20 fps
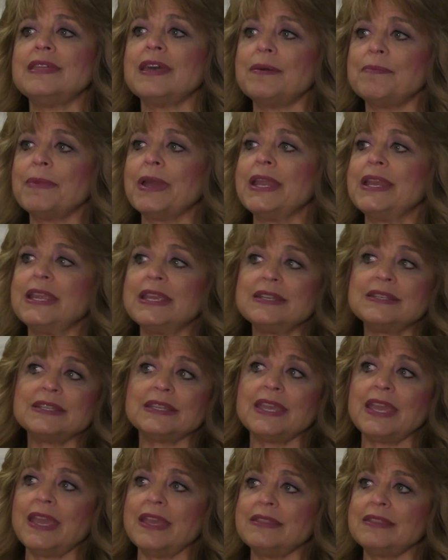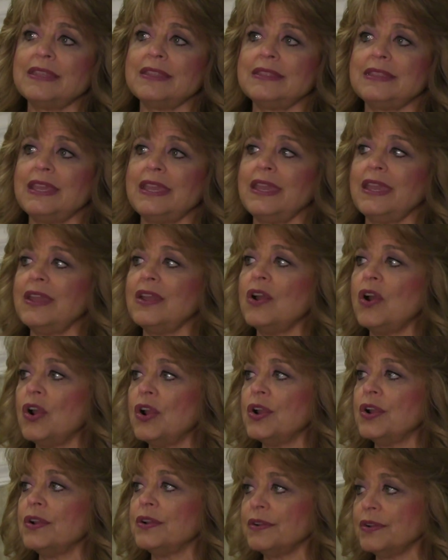that might indicate that they
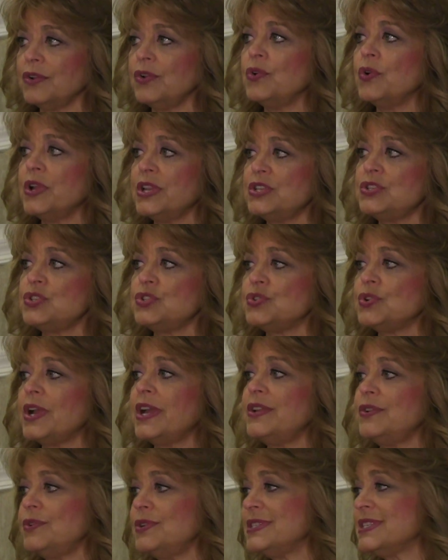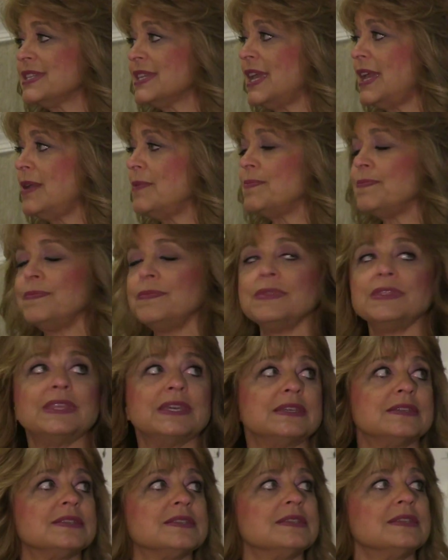are going to try to escape
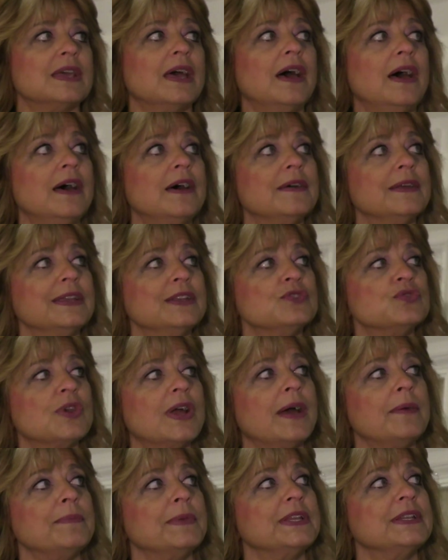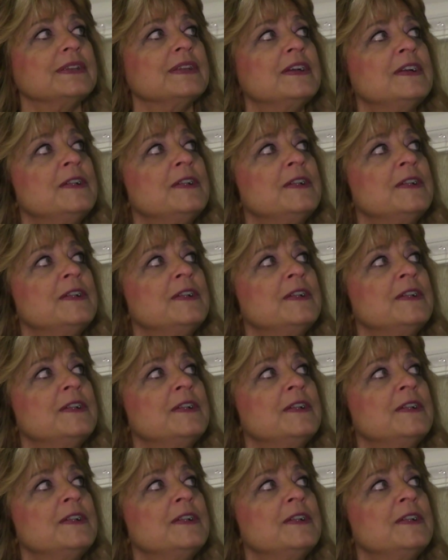this entrapment.